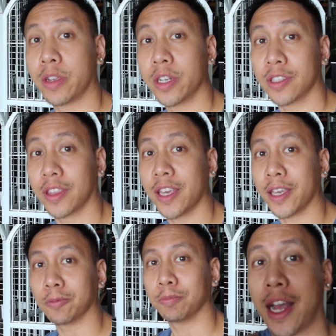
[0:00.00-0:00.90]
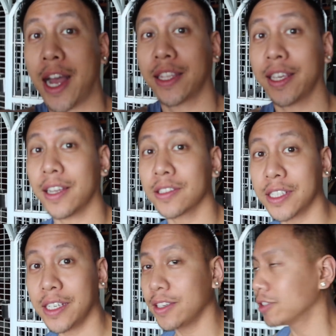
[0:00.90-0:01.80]
Now, here's the thing. Attn
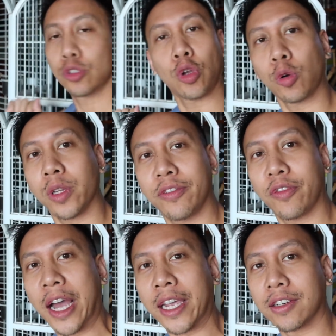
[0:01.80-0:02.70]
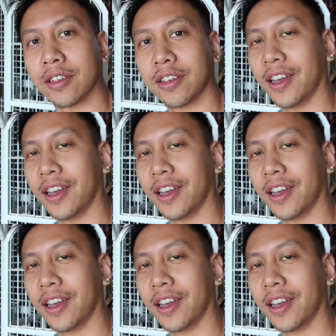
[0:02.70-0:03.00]
Ellsie, totally fine.